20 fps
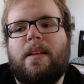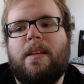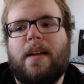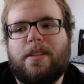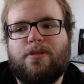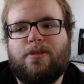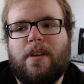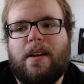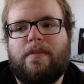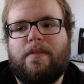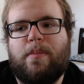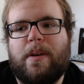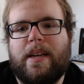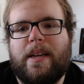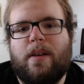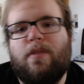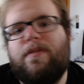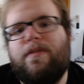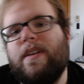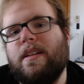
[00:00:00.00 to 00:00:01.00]
That's right,
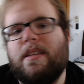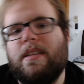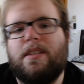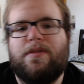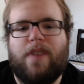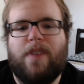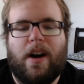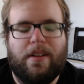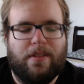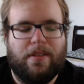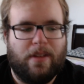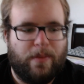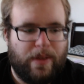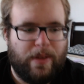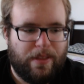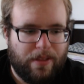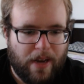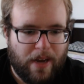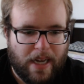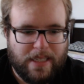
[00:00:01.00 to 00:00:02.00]
everybody. Ophelia's father, that
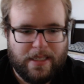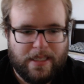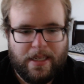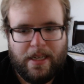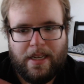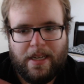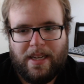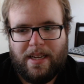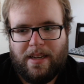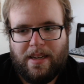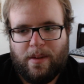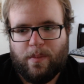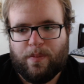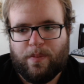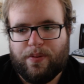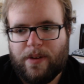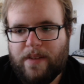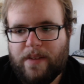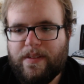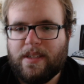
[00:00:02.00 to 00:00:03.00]
we thought
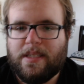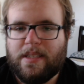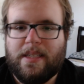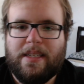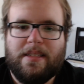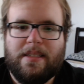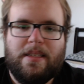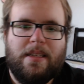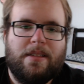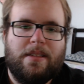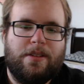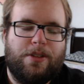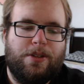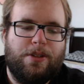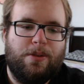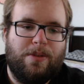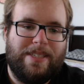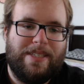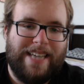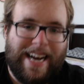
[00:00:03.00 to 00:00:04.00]
previously in season
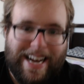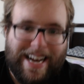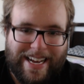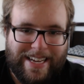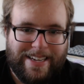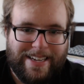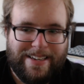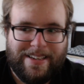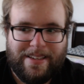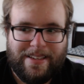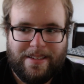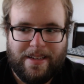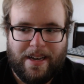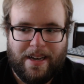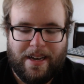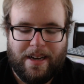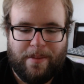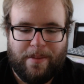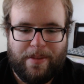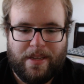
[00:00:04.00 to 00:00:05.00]
2 died
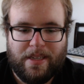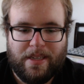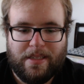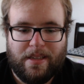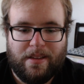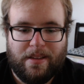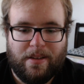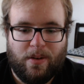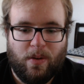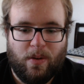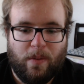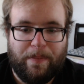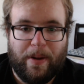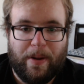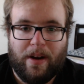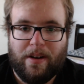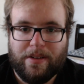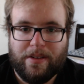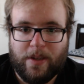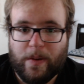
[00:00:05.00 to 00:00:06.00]
because of the whole
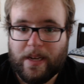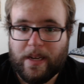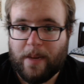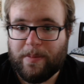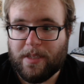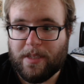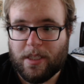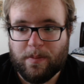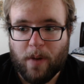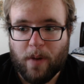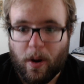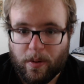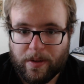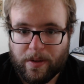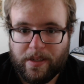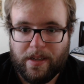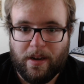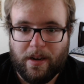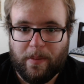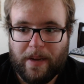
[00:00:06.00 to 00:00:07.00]
barn going up in
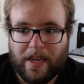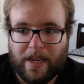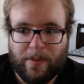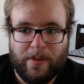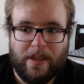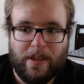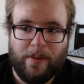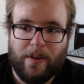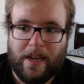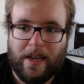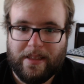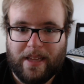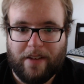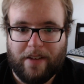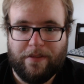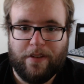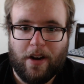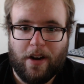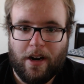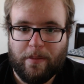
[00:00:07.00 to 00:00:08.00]
smoke, you know, back when they were at
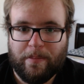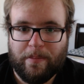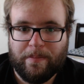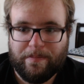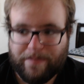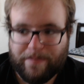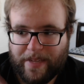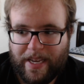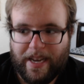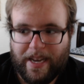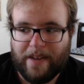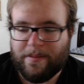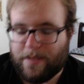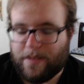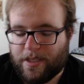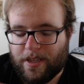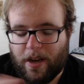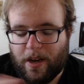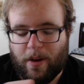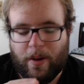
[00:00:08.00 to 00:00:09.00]
that farm. Yeah,
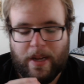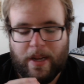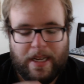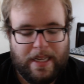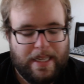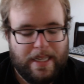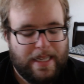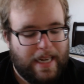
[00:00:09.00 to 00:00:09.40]
so